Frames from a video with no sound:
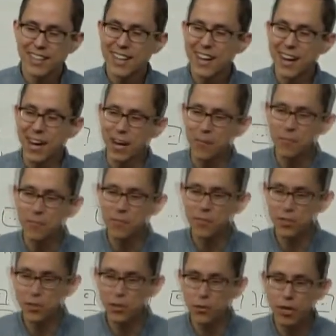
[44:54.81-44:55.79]
Um,
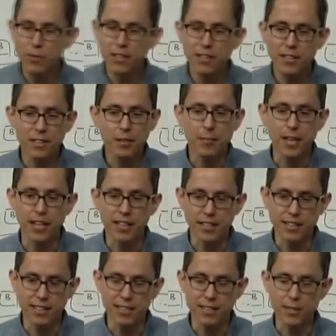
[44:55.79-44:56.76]
so the way we think about
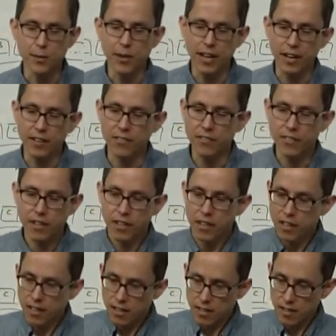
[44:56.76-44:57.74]
it is you have
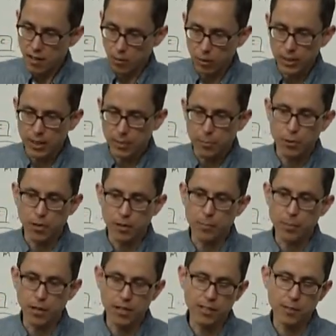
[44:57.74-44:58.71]
a really important
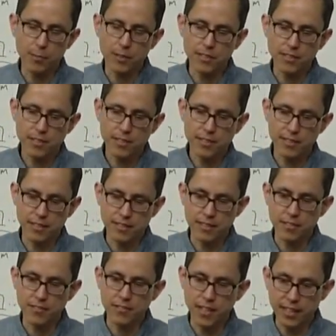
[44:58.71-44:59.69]
part of your business that's the
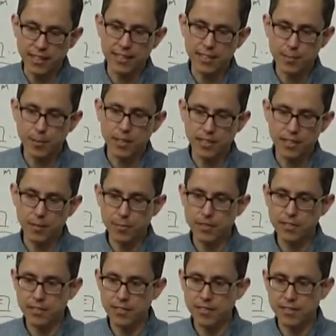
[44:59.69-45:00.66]
finance part of your
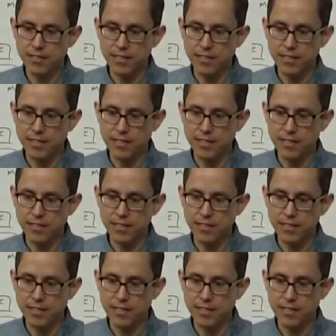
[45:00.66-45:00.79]
business,